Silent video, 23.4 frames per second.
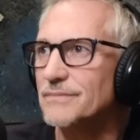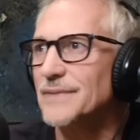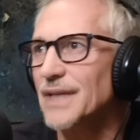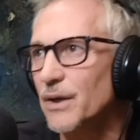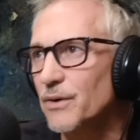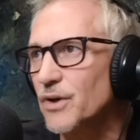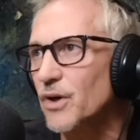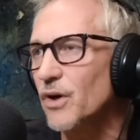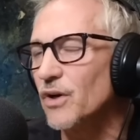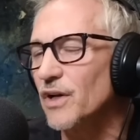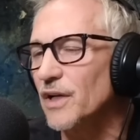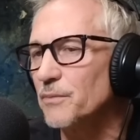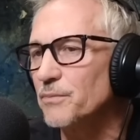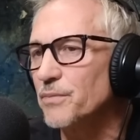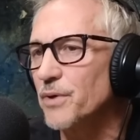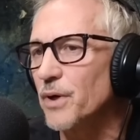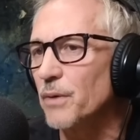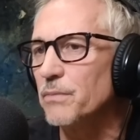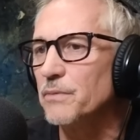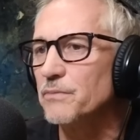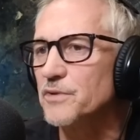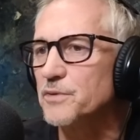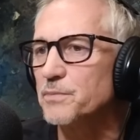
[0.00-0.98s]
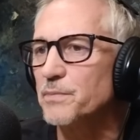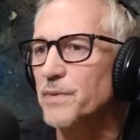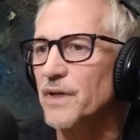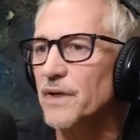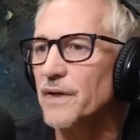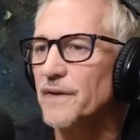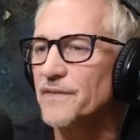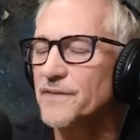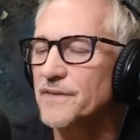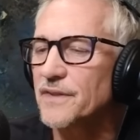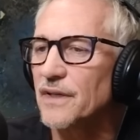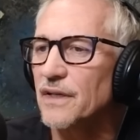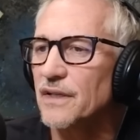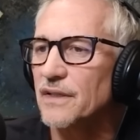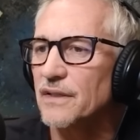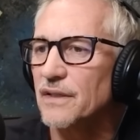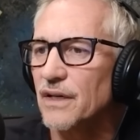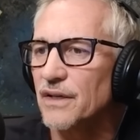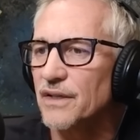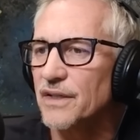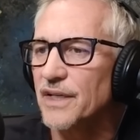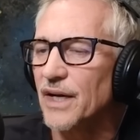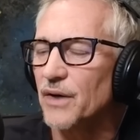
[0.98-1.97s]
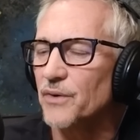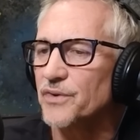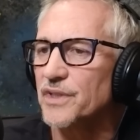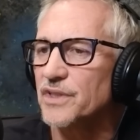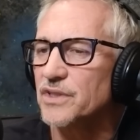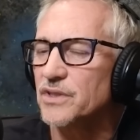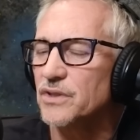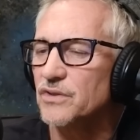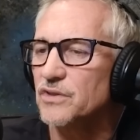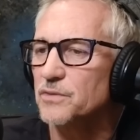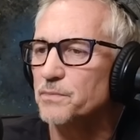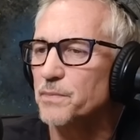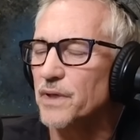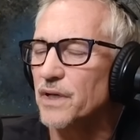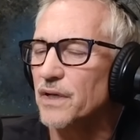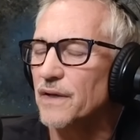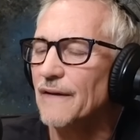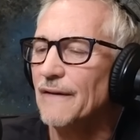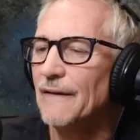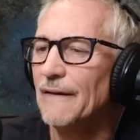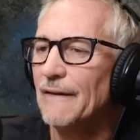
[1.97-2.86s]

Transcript: alcoholic problems, but and, and health issues, but